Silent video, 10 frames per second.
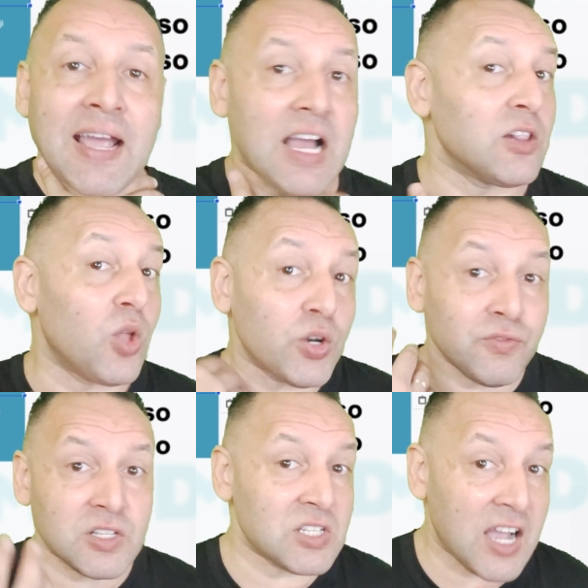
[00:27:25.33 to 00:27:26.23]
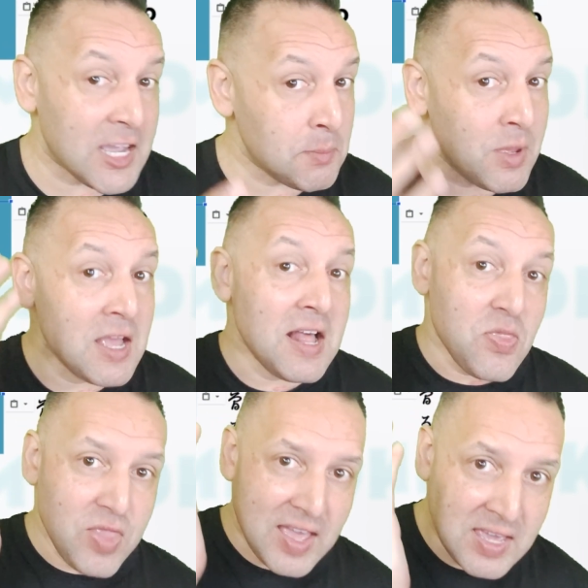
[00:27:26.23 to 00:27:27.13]
a lot of the time,
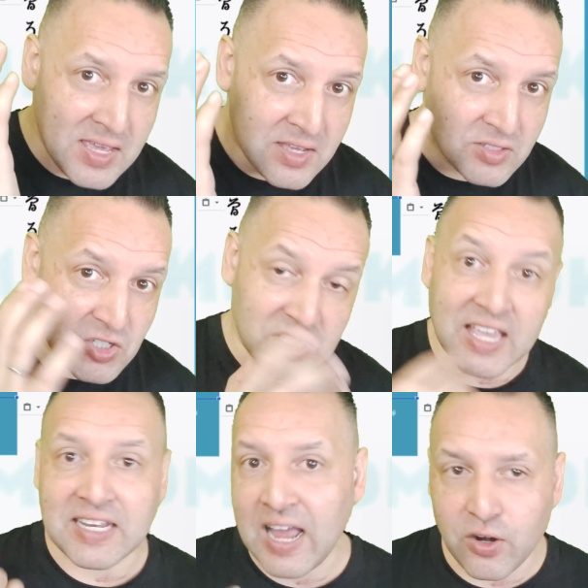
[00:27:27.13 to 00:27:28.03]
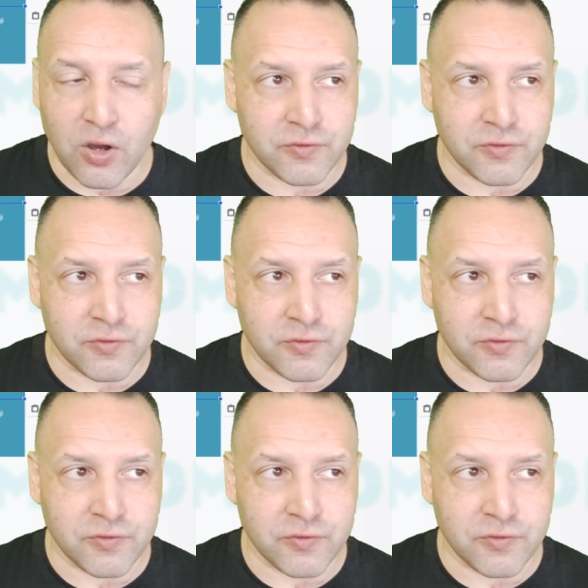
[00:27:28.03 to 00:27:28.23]
they just get cut off.